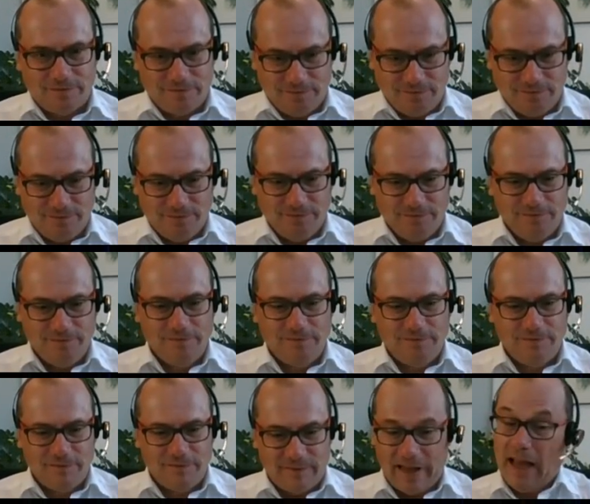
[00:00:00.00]
Mm-hmm.
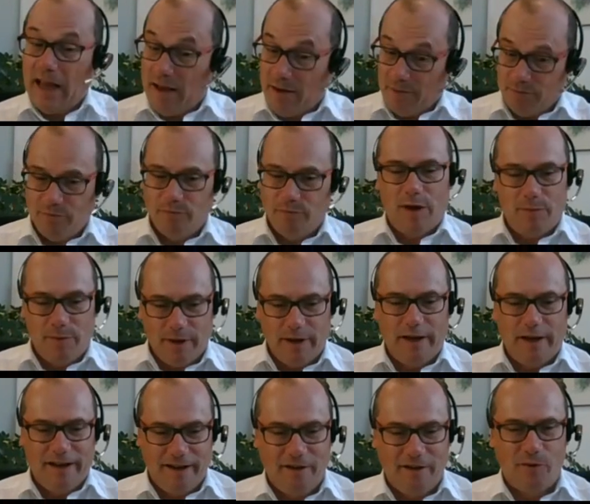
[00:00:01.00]
Yeah, maybe,
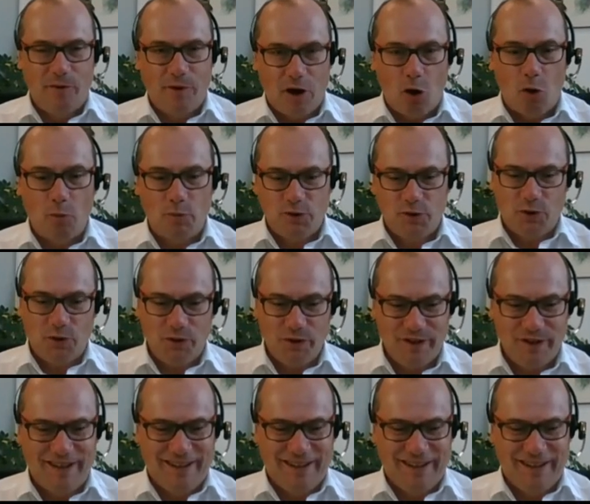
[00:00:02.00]
we hope so.